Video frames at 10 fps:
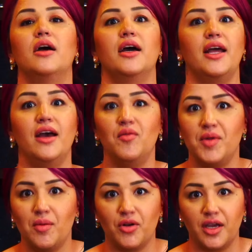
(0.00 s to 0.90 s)
and I haven't
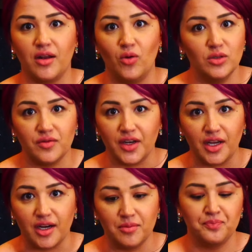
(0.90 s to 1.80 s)
been able to get a hold of it in
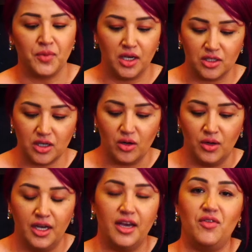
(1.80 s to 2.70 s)
here.
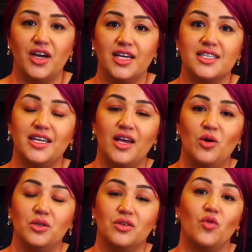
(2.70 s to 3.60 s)
So if you guys can get a
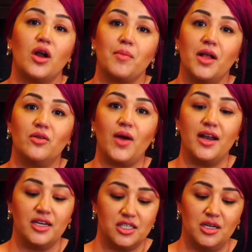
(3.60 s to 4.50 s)
hold of watermelon
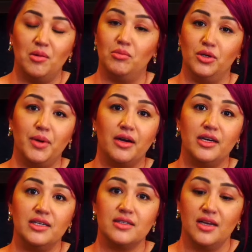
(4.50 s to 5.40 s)
radish,
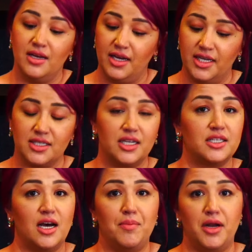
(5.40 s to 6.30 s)
blueberries, it's gonna
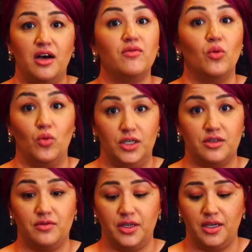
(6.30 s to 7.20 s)
top it off
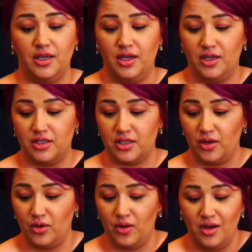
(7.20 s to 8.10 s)
wonderfully.
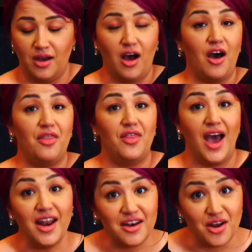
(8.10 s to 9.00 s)
So on
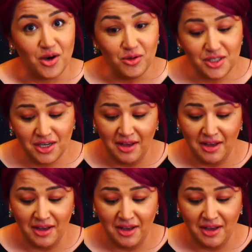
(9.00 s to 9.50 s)
that note,